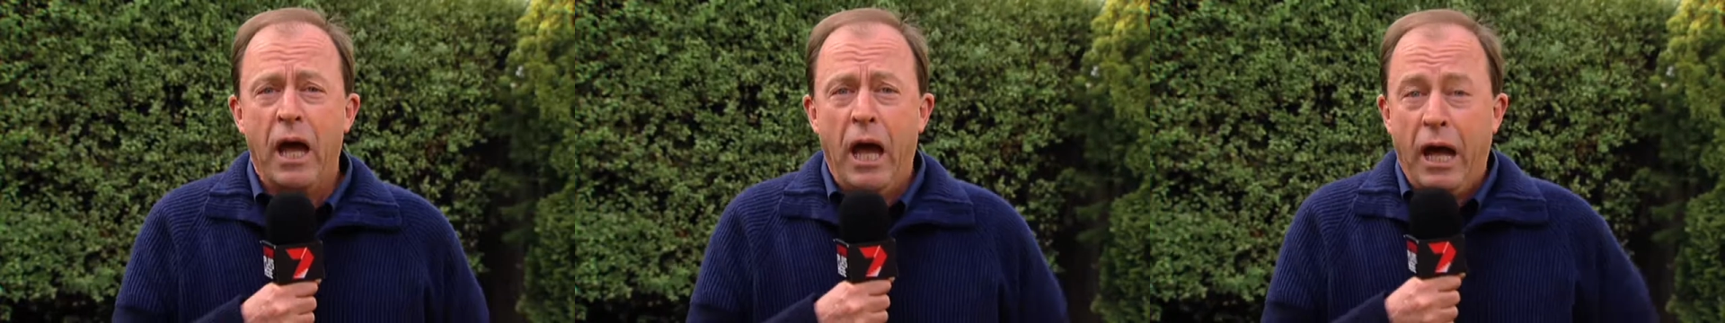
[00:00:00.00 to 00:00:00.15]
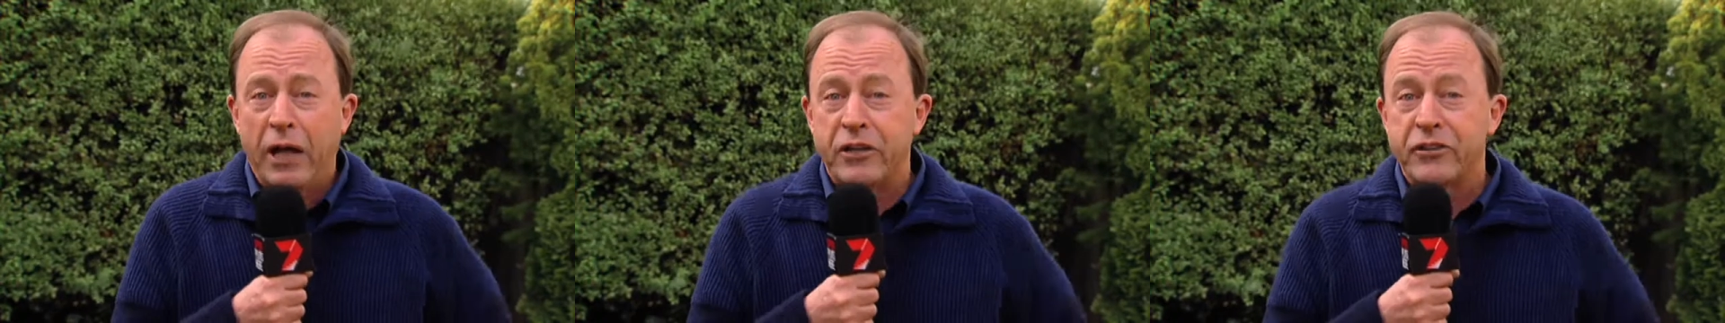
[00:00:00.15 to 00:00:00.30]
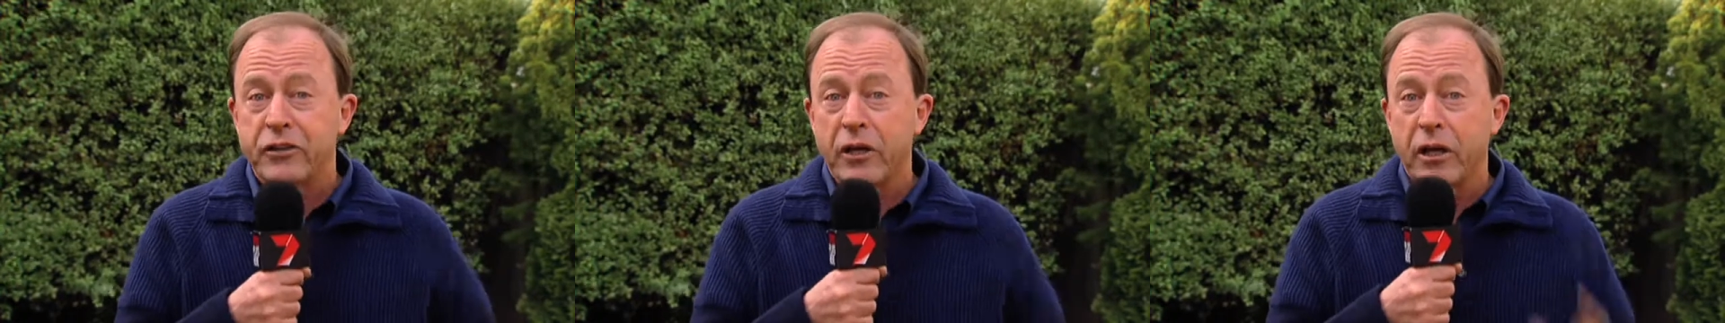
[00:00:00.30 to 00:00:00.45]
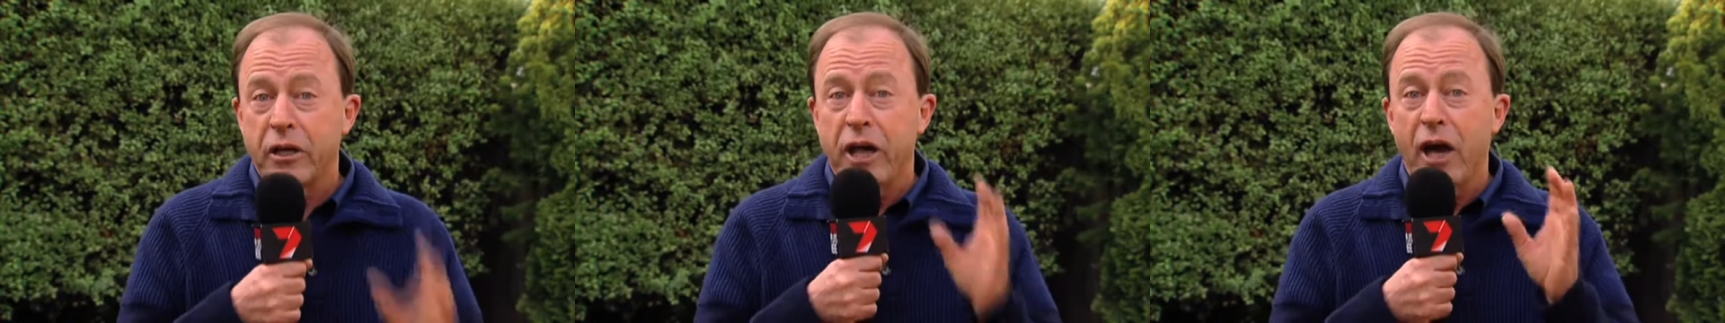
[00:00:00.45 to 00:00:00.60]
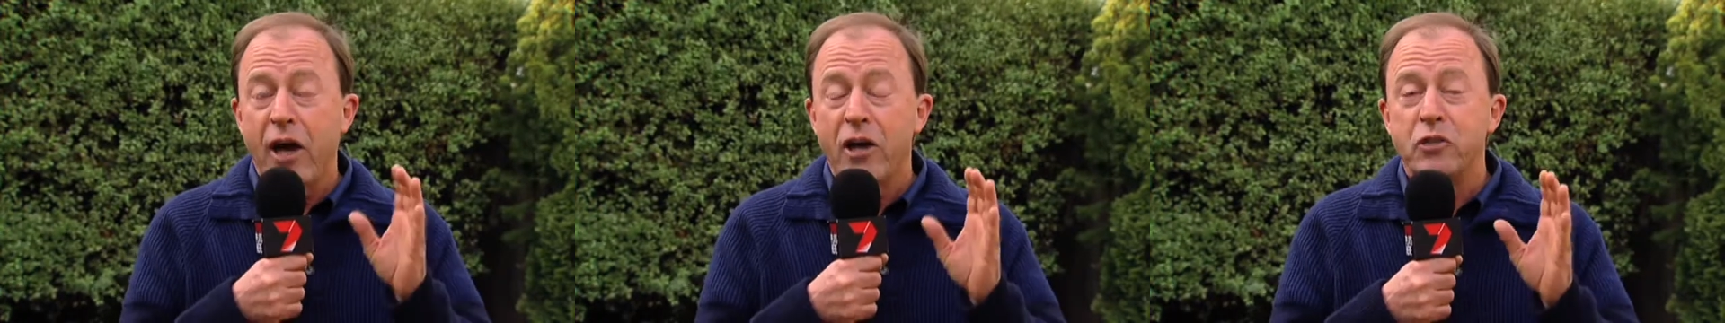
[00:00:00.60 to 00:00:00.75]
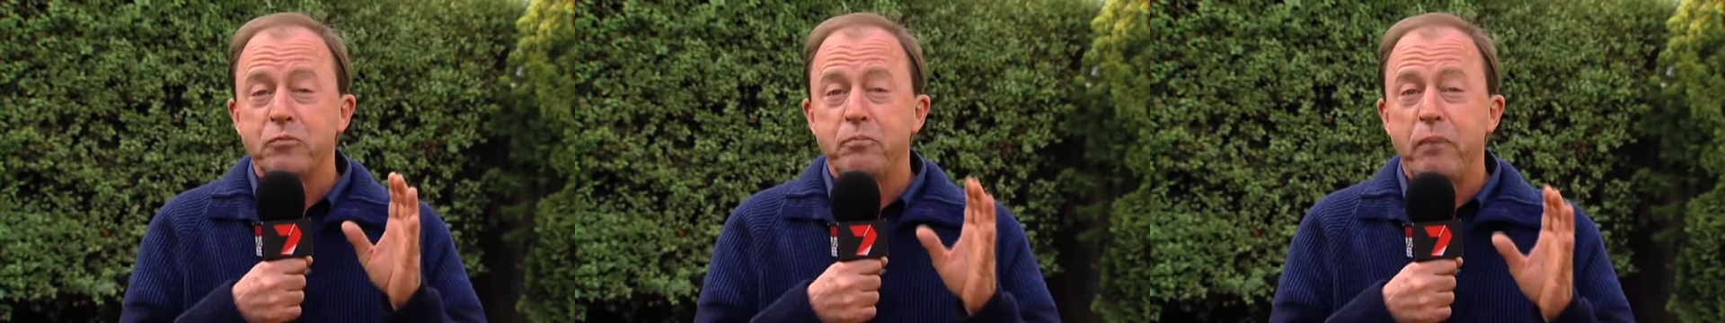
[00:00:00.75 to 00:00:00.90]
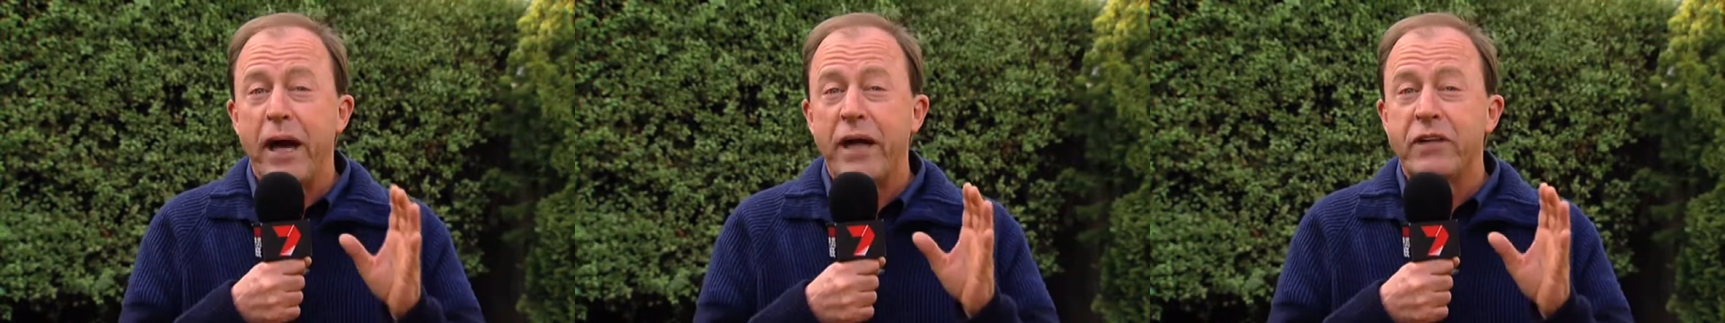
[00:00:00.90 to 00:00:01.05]
It
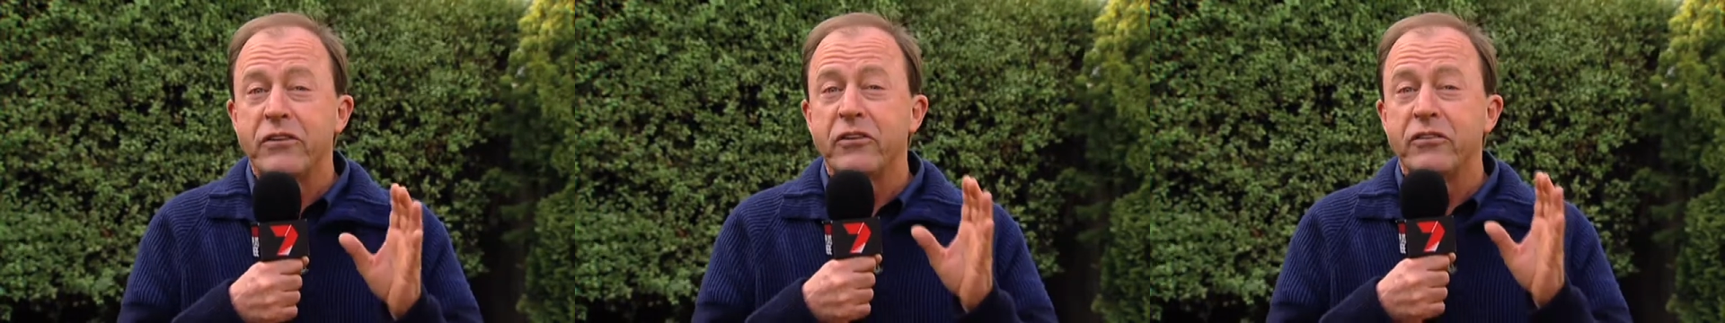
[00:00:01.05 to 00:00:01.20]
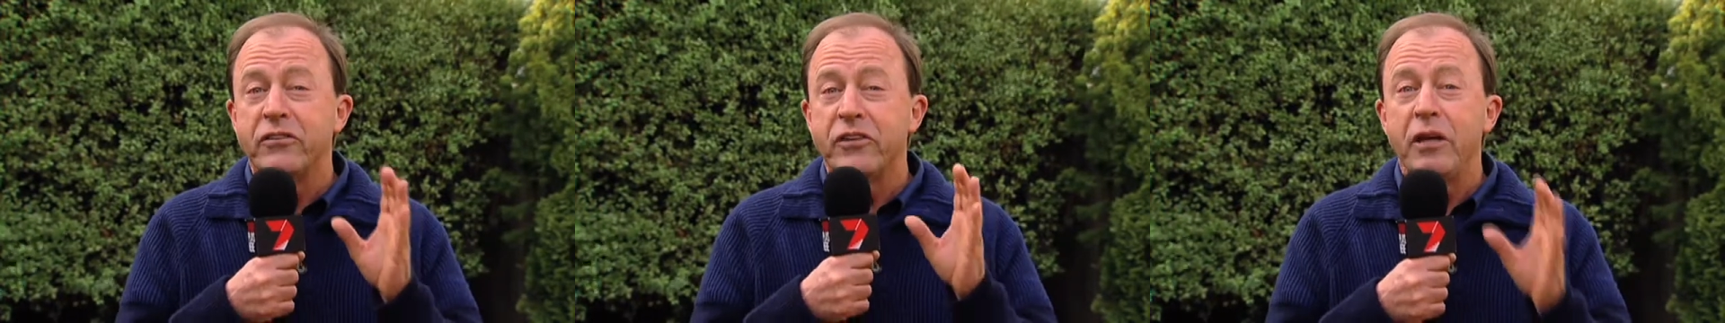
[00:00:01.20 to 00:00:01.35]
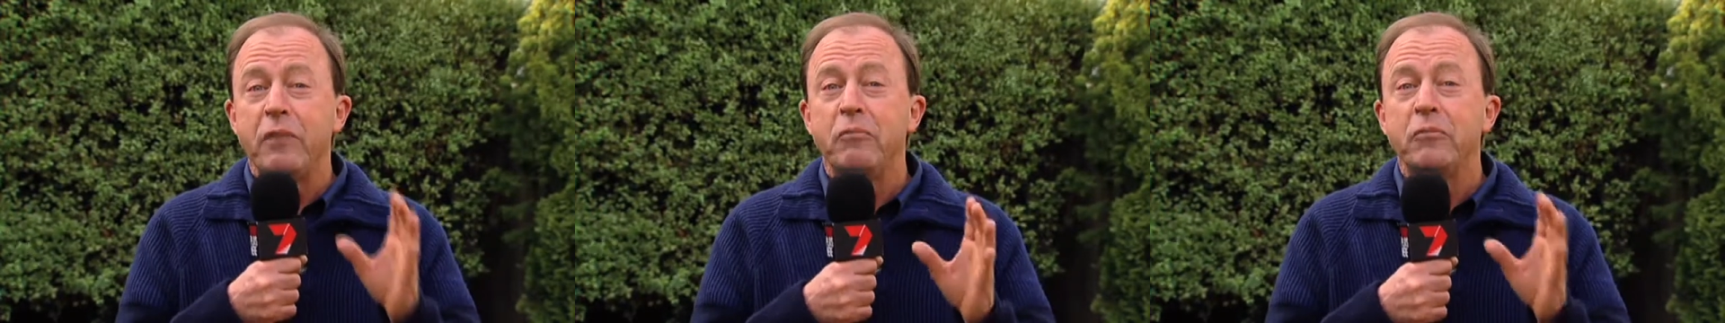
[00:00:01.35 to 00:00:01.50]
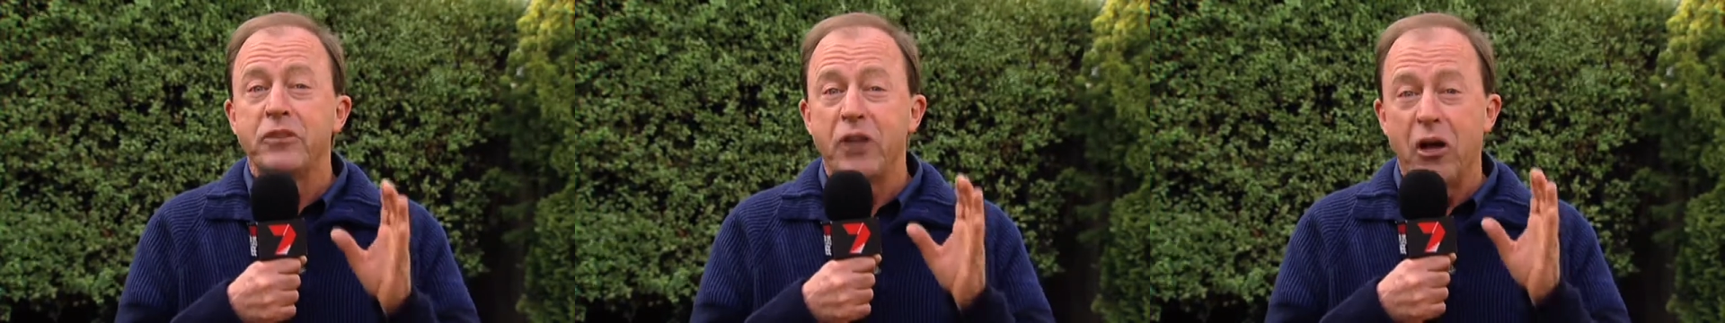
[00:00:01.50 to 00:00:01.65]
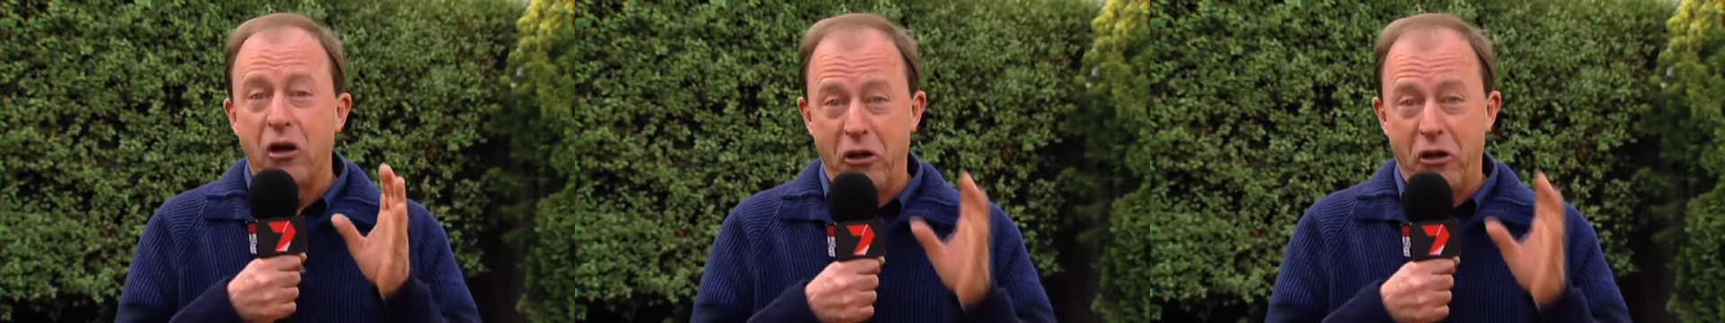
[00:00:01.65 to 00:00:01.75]
goes back to Tim's